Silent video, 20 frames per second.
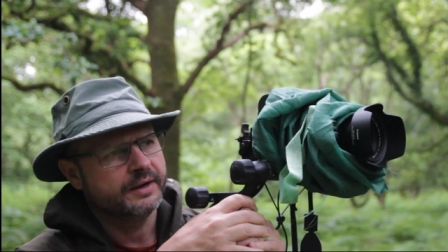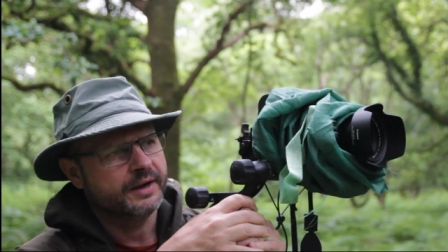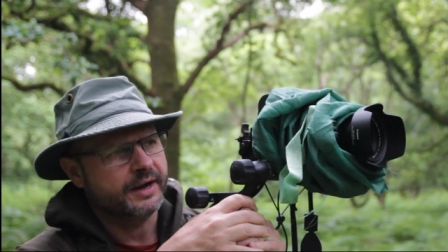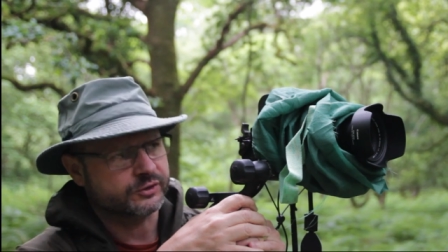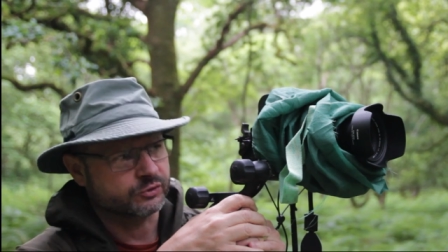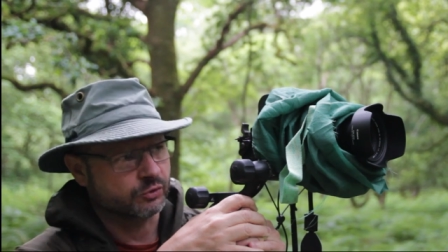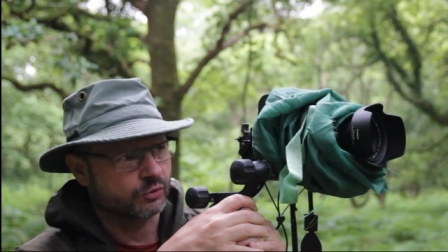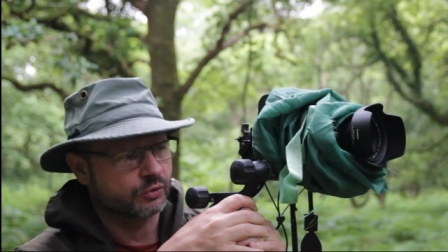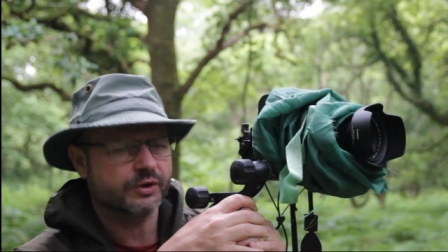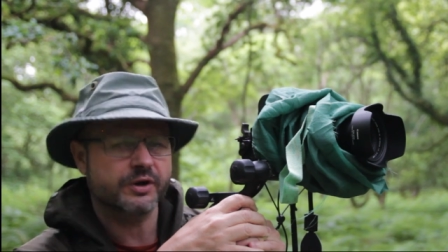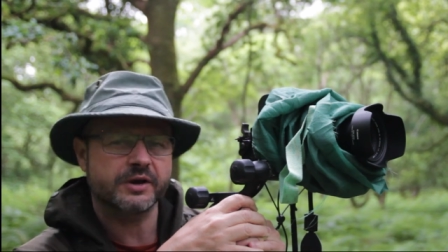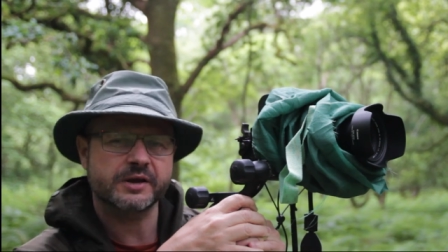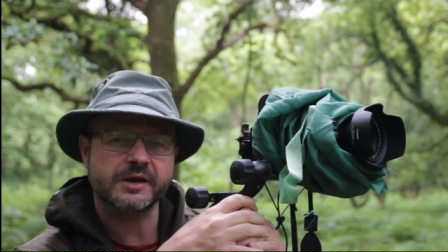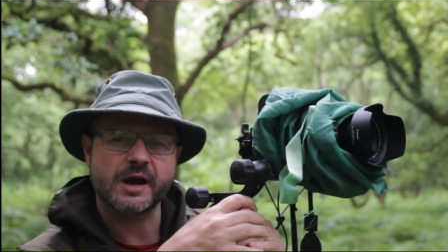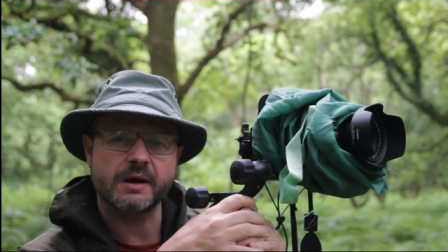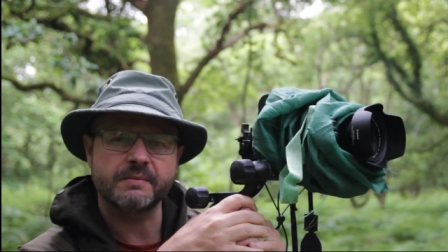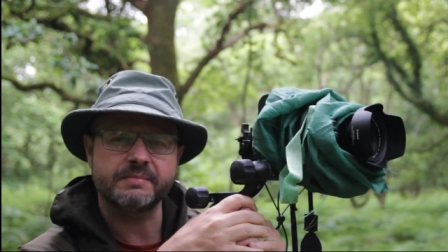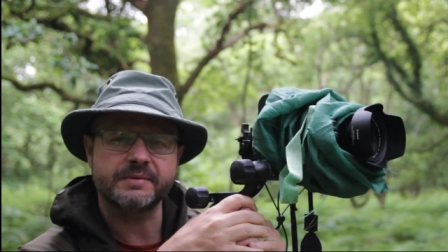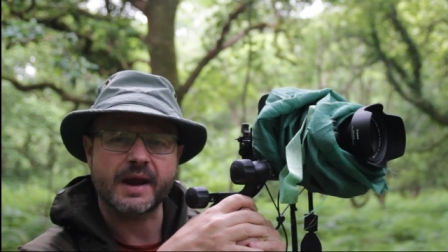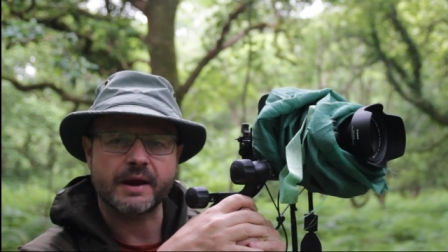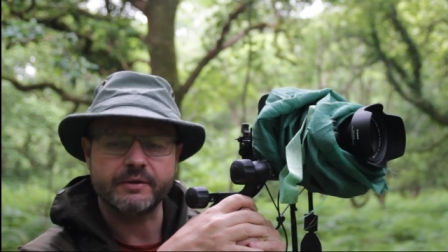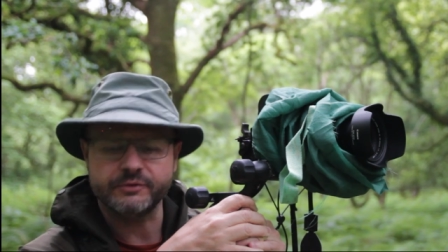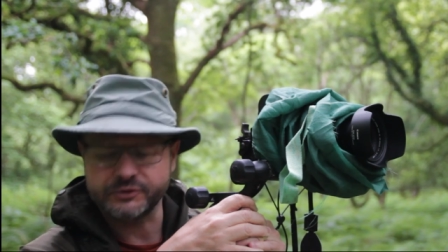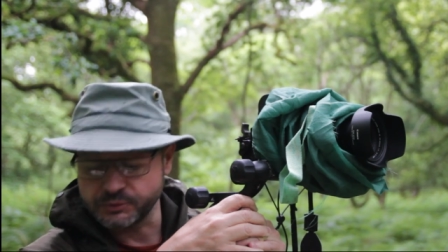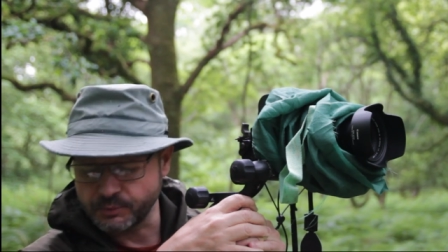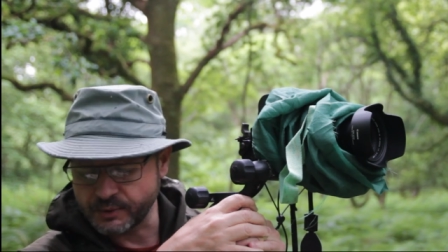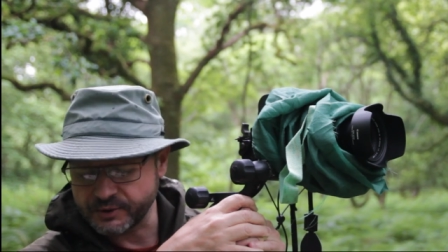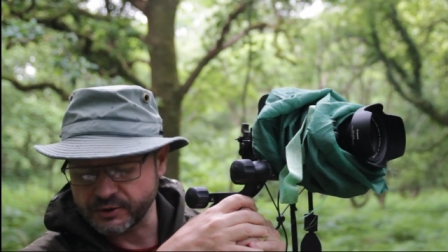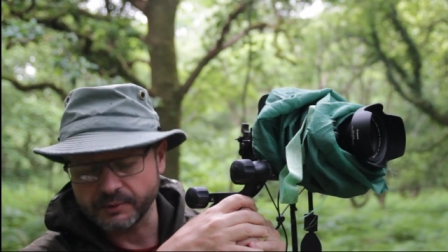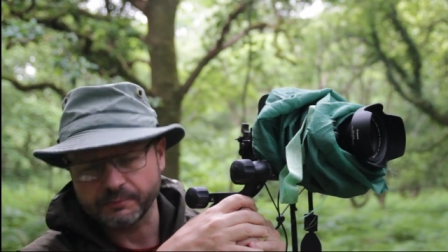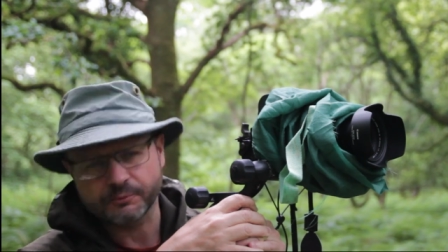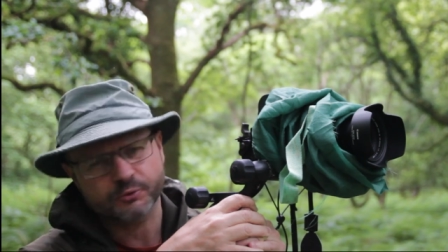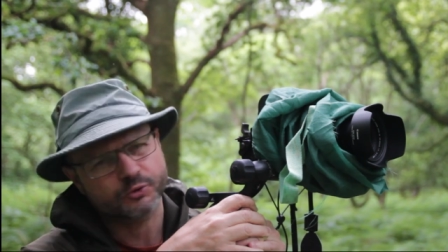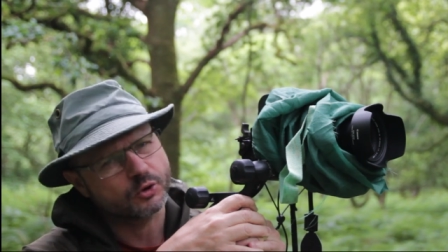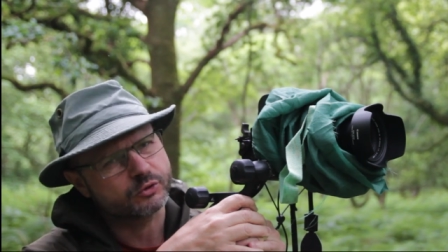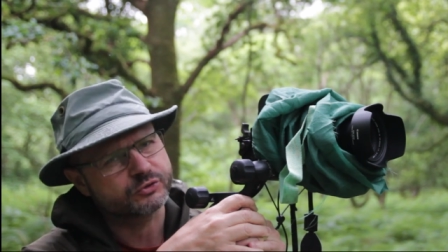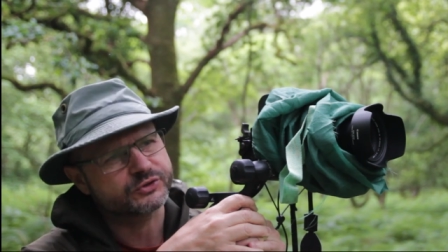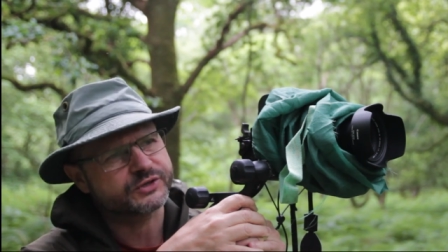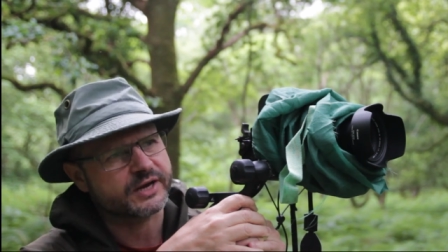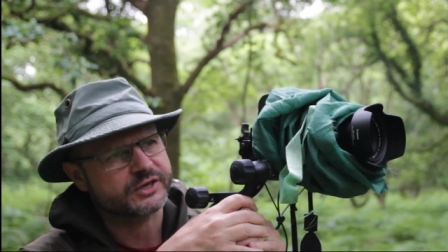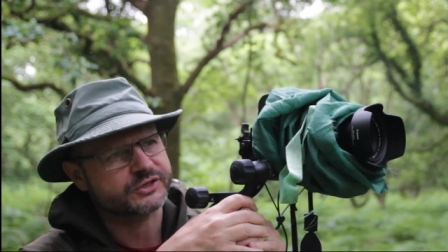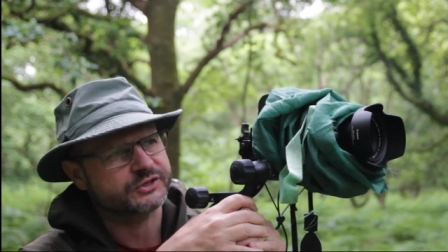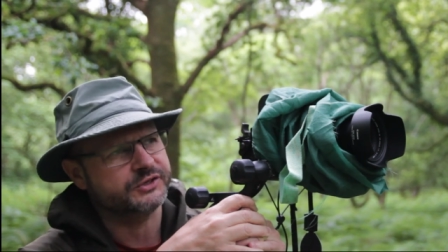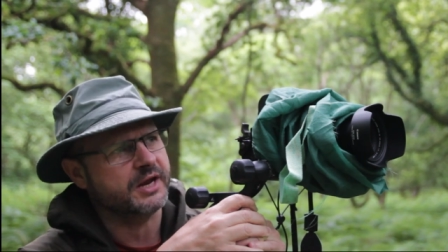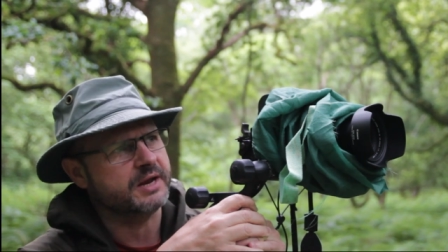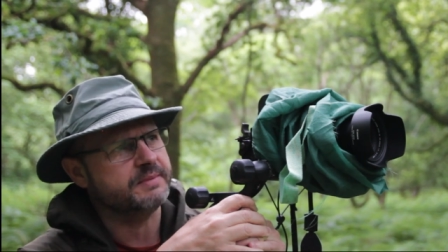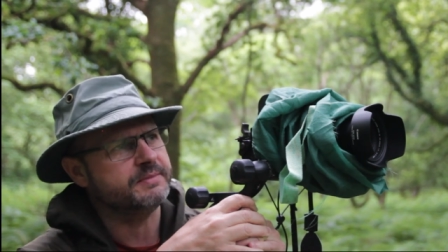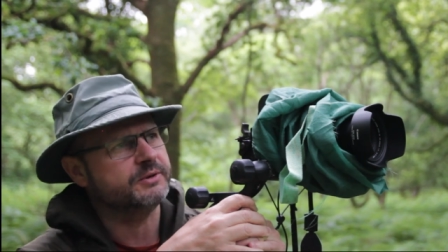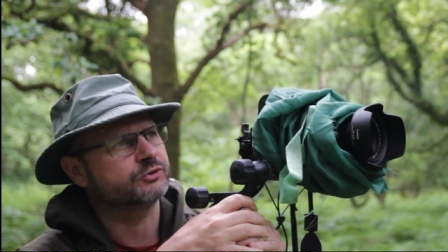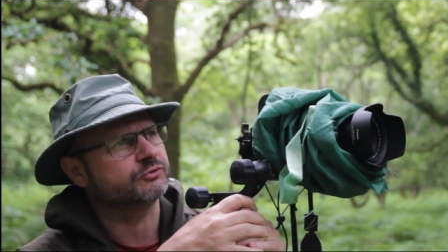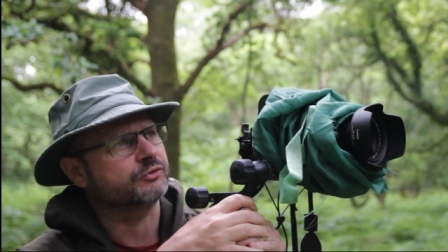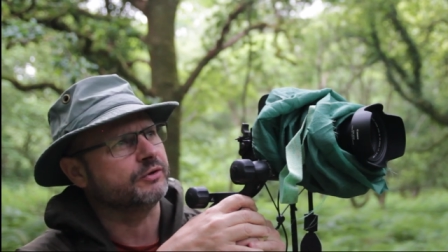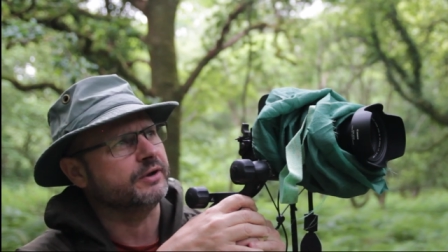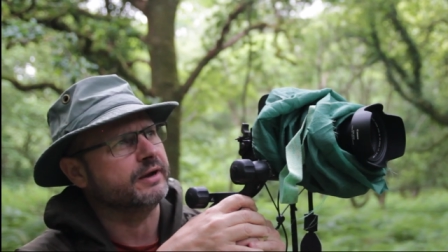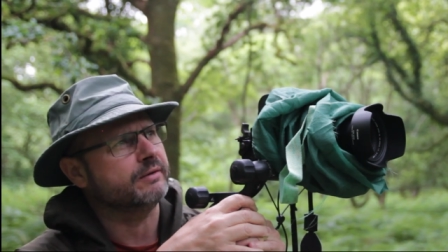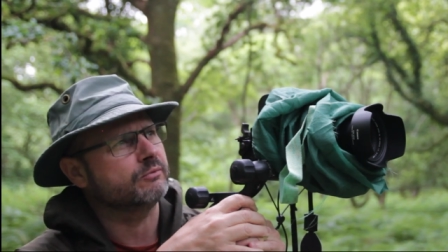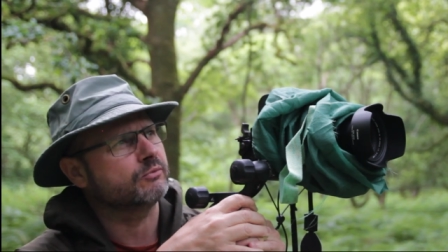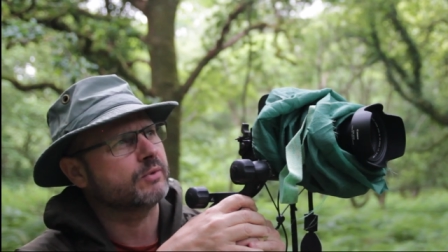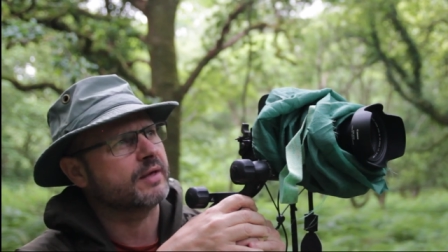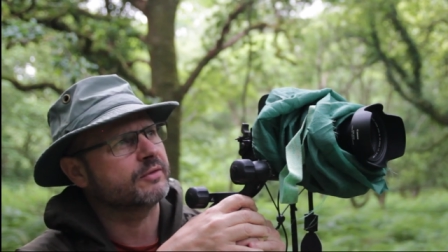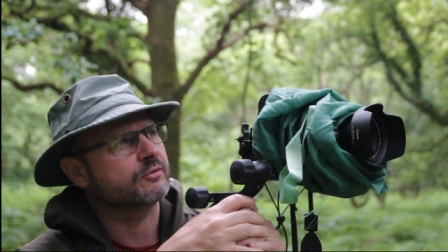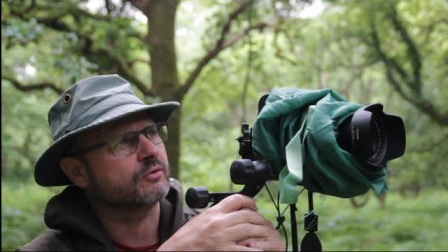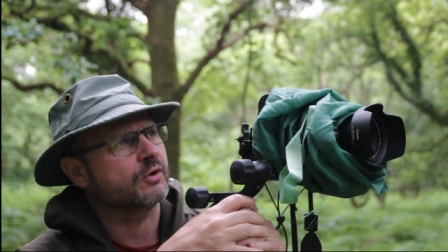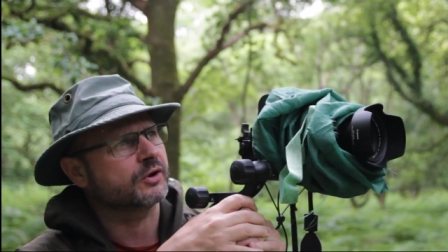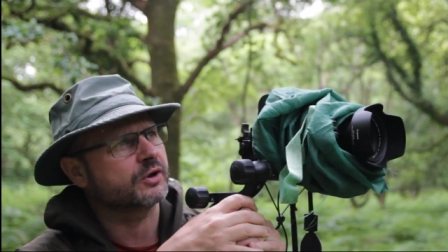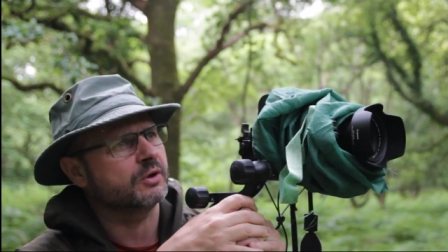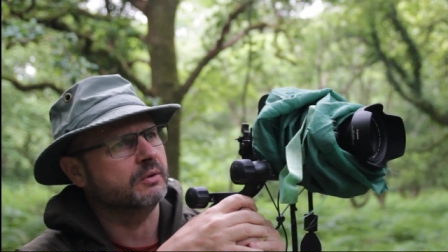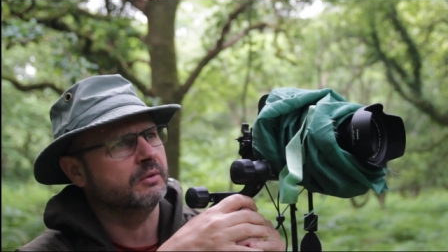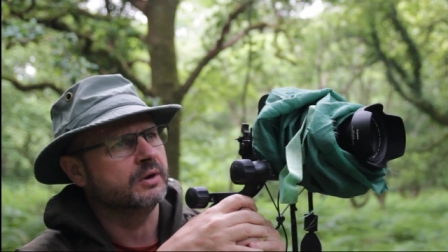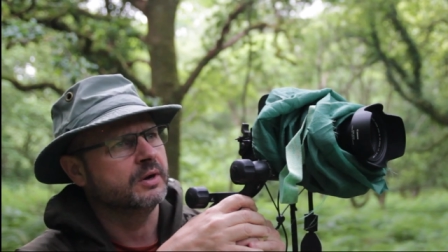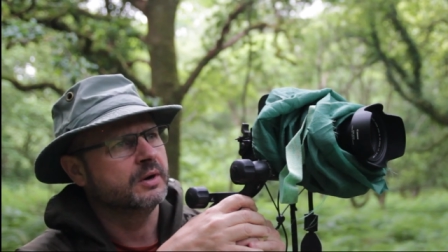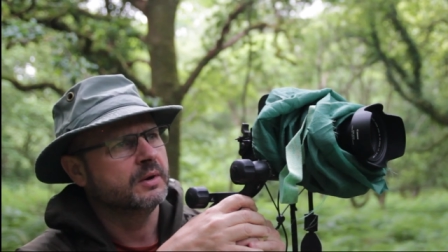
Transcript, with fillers: It's all going to come down to when I process the image really and whether I can